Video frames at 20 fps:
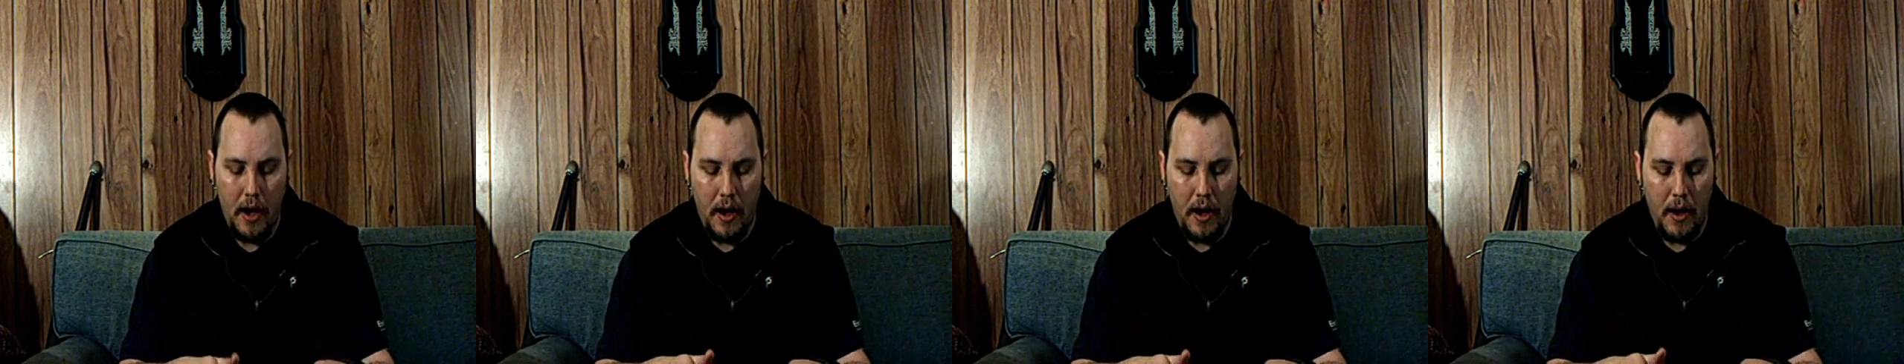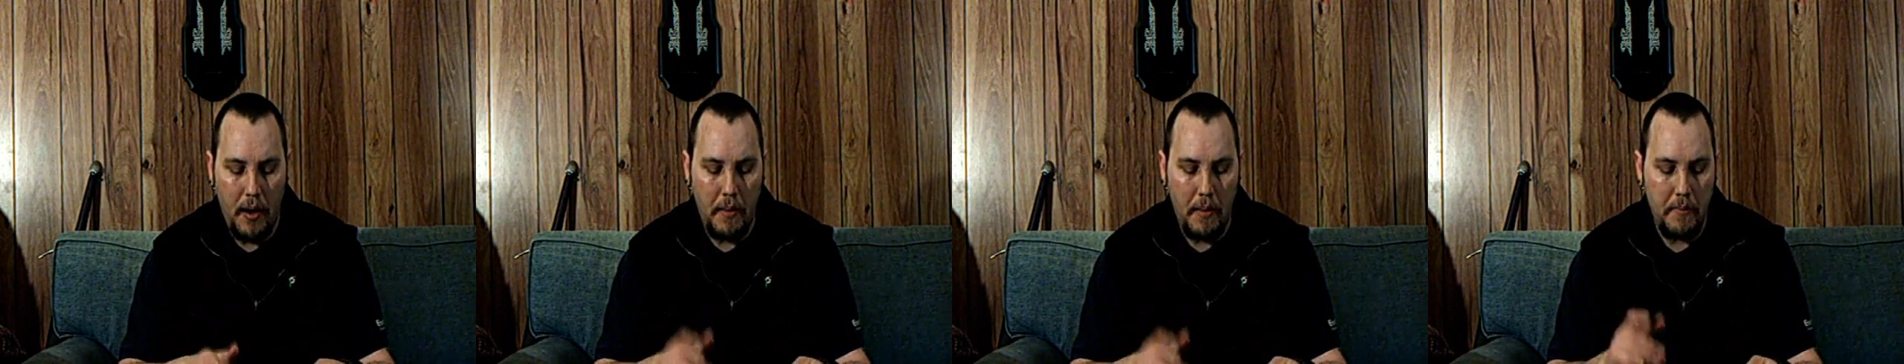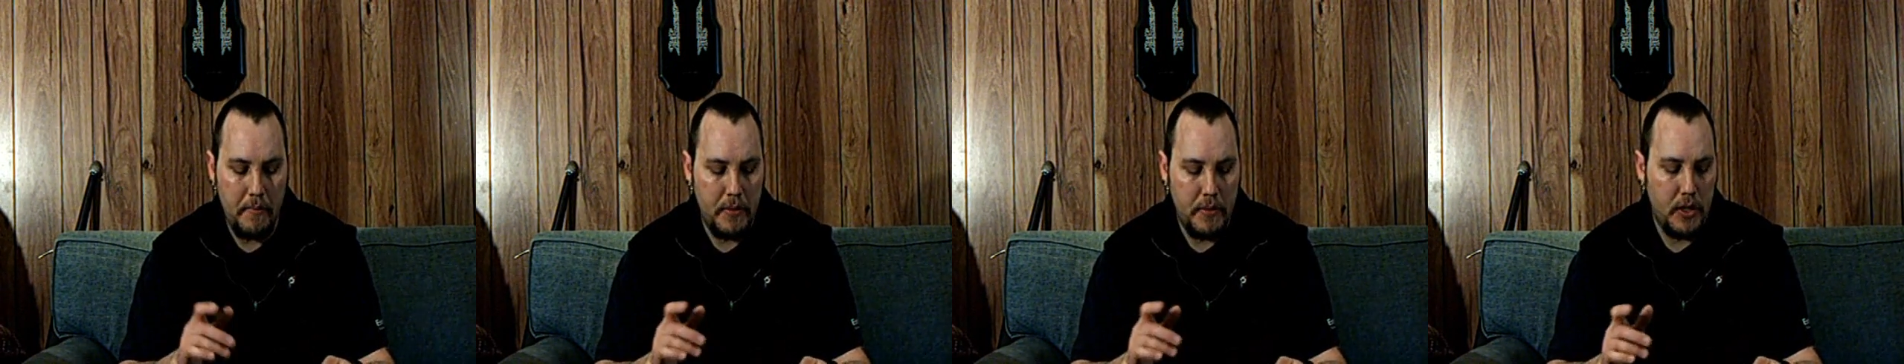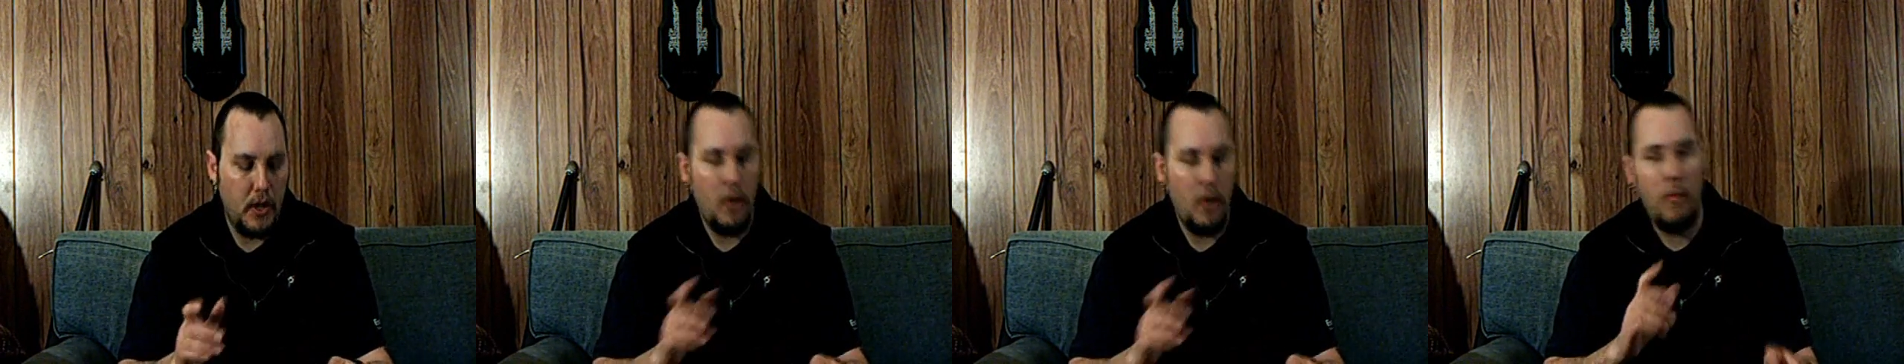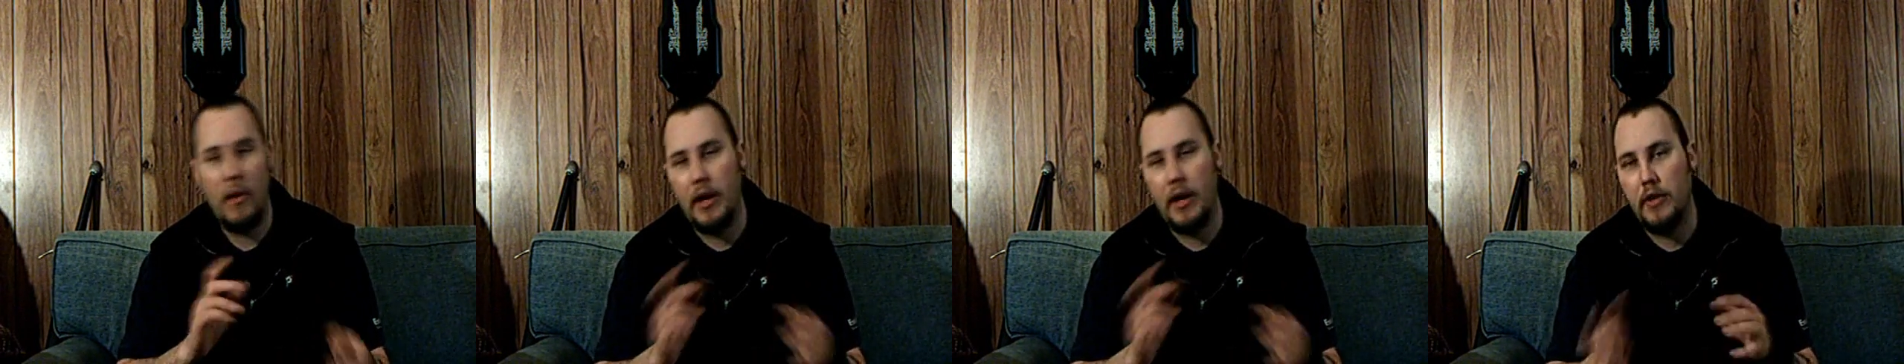
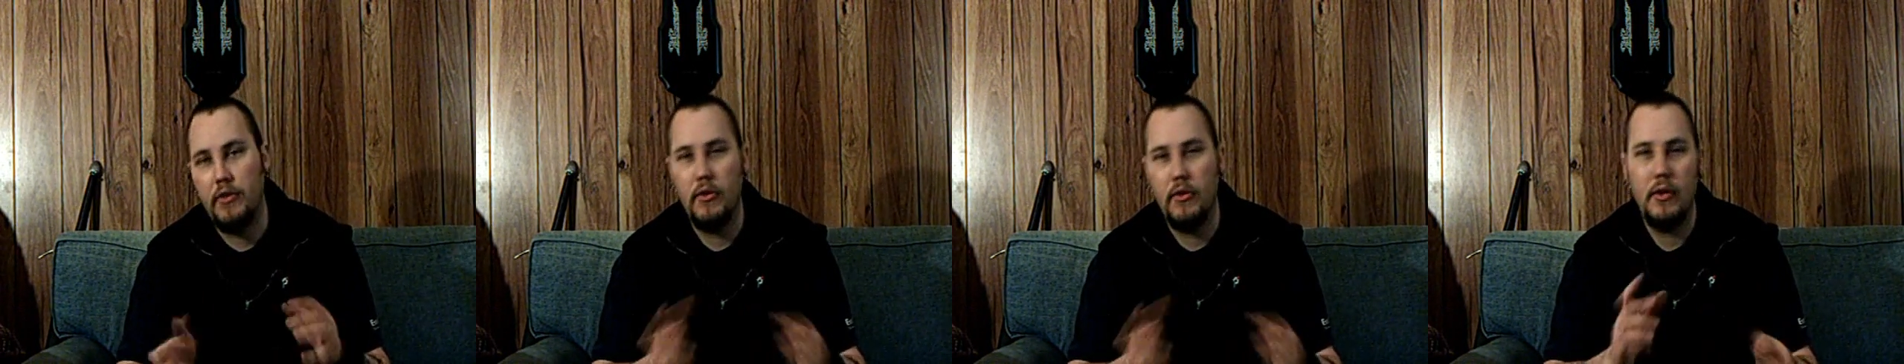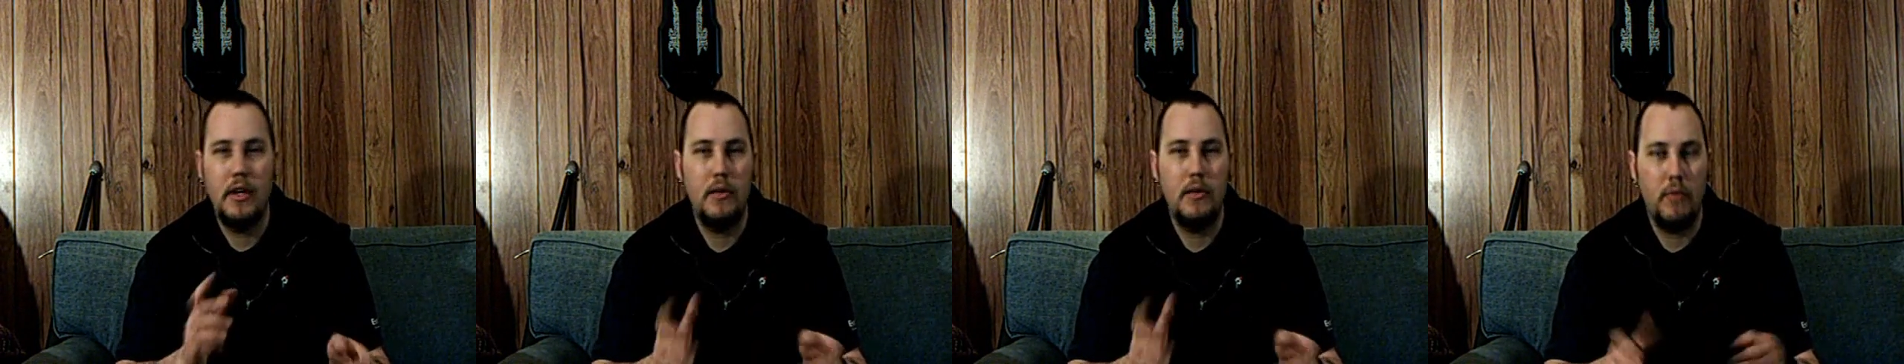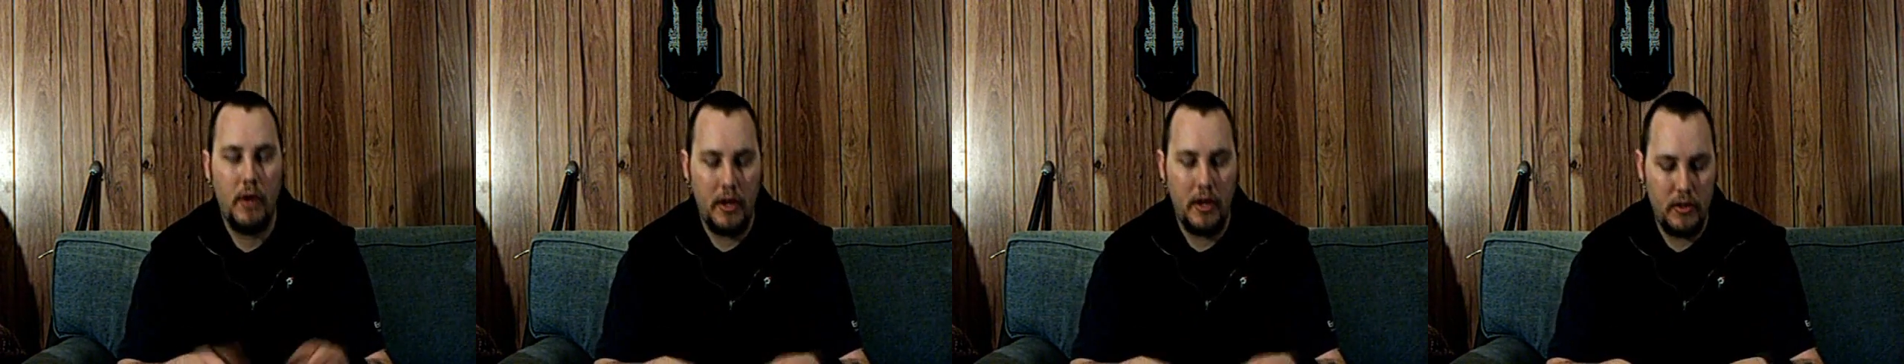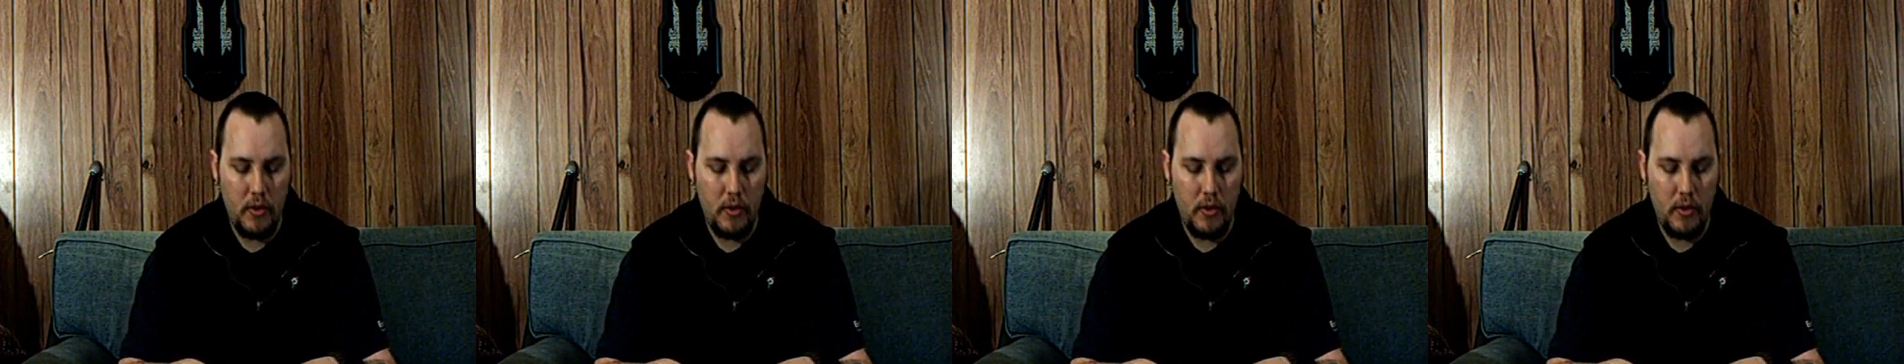What I do need,